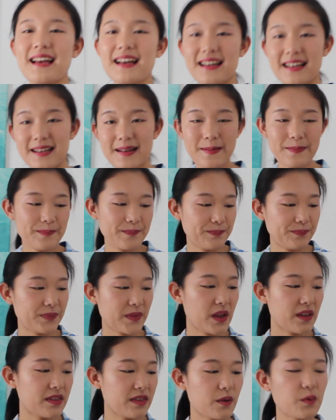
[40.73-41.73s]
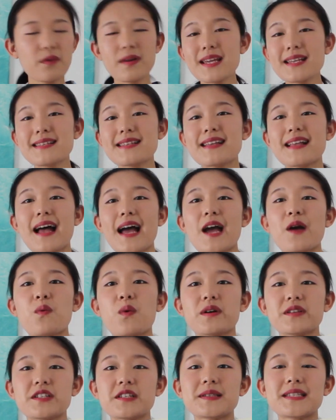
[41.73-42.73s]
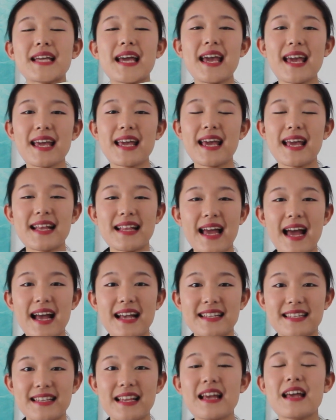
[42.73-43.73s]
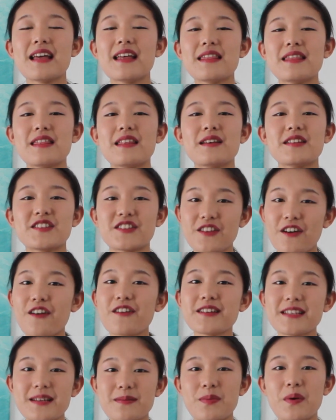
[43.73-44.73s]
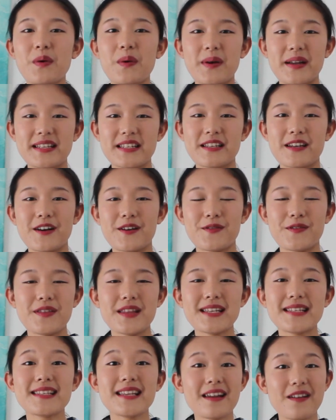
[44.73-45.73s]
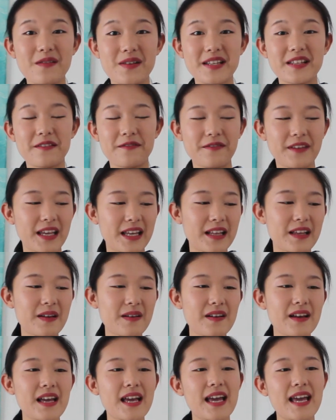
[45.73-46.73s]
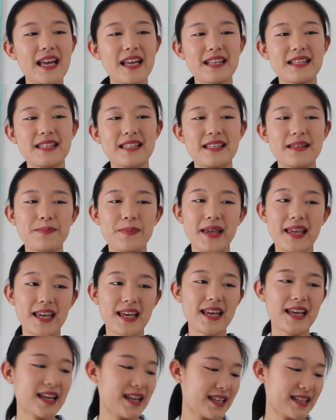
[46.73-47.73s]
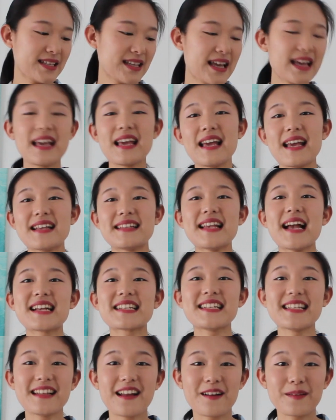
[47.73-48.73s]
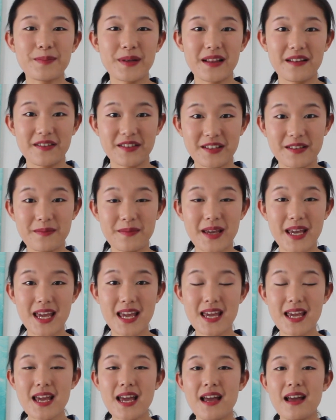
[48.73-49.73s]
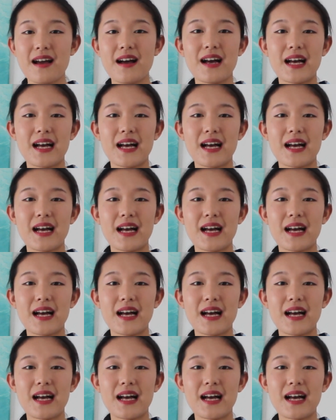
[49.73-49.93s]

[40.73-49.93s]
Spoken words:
The reason I want to take it as the starting point of this series of video is because it actually not belongs to me.